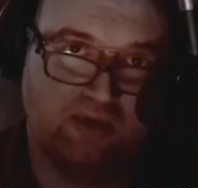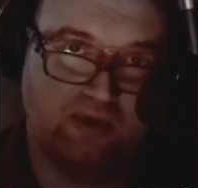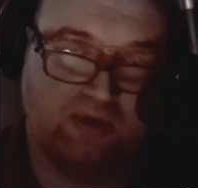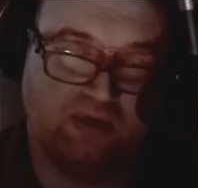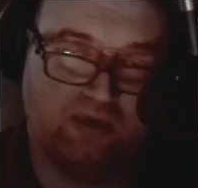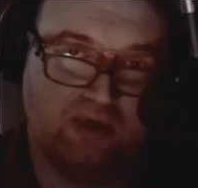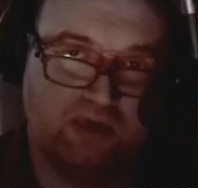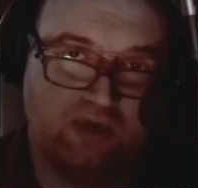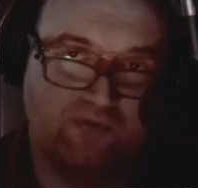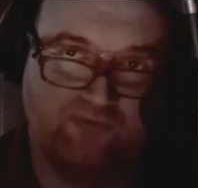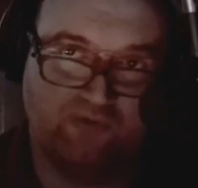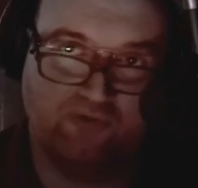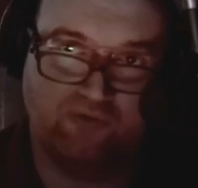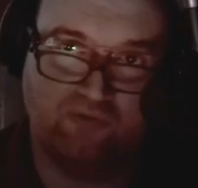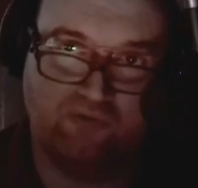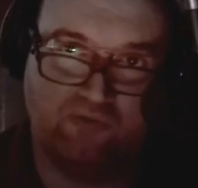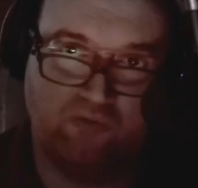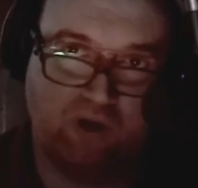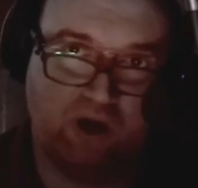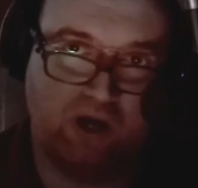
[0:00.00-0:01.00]
If you
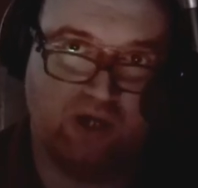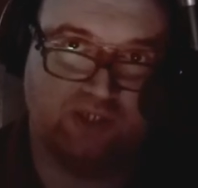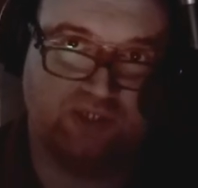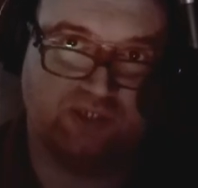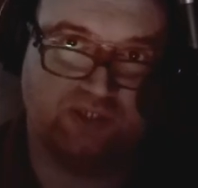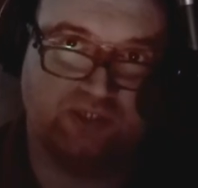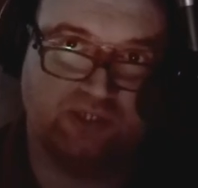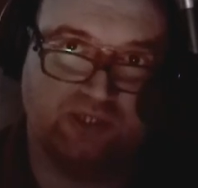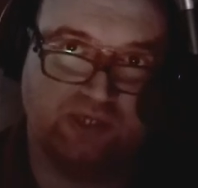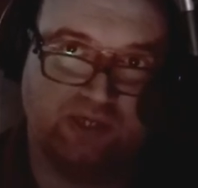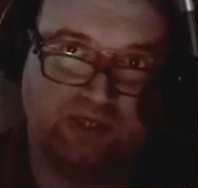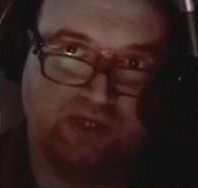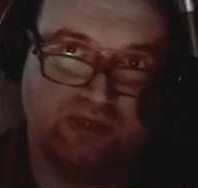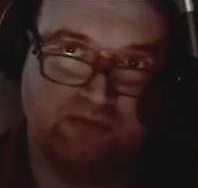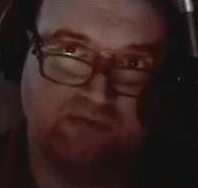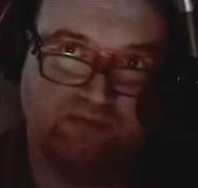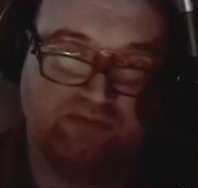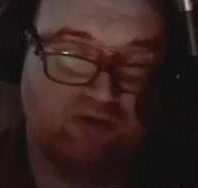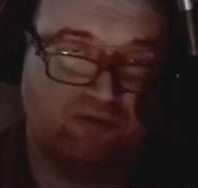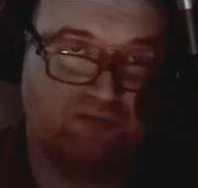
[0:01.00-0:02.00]
watch the
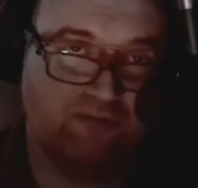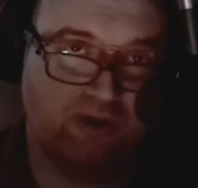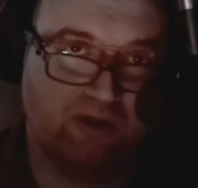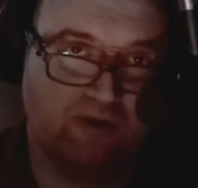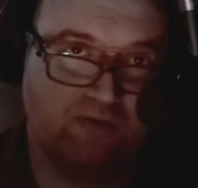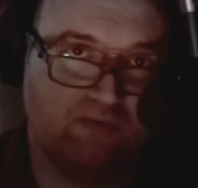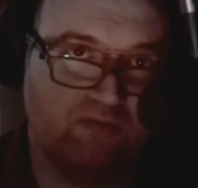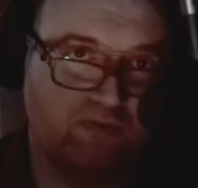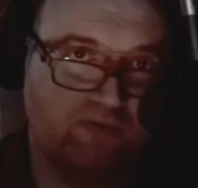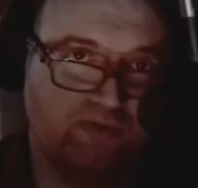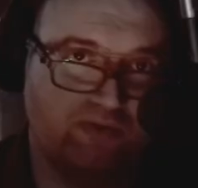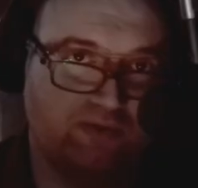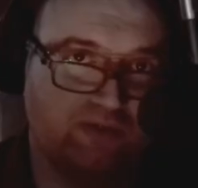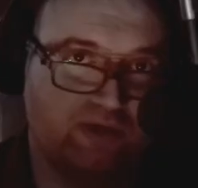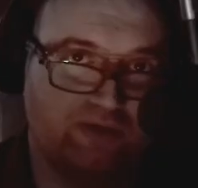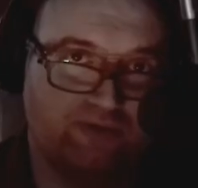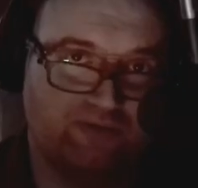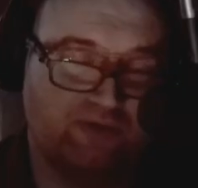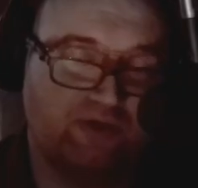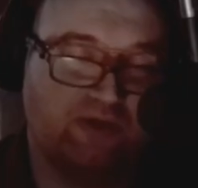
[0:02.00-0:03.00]
Terminator movies, I
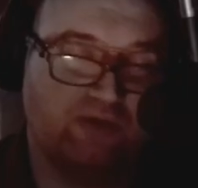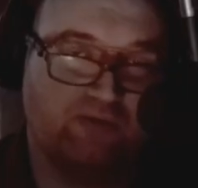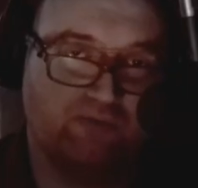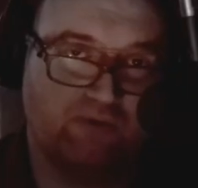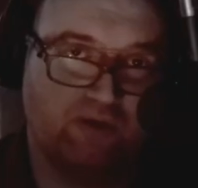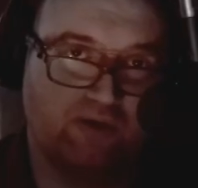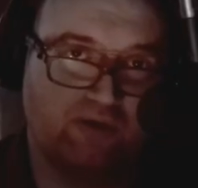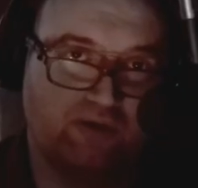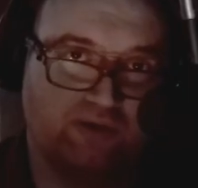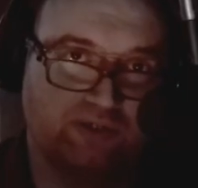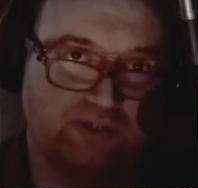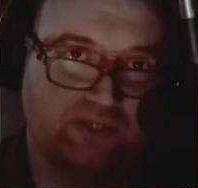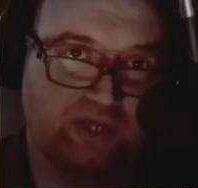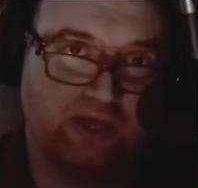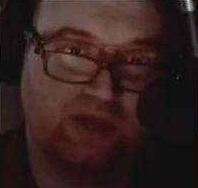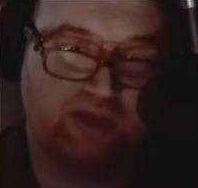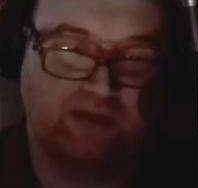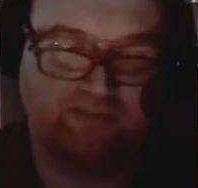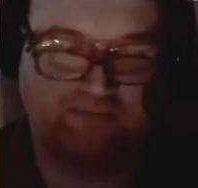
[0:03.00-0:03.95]
think you would understand.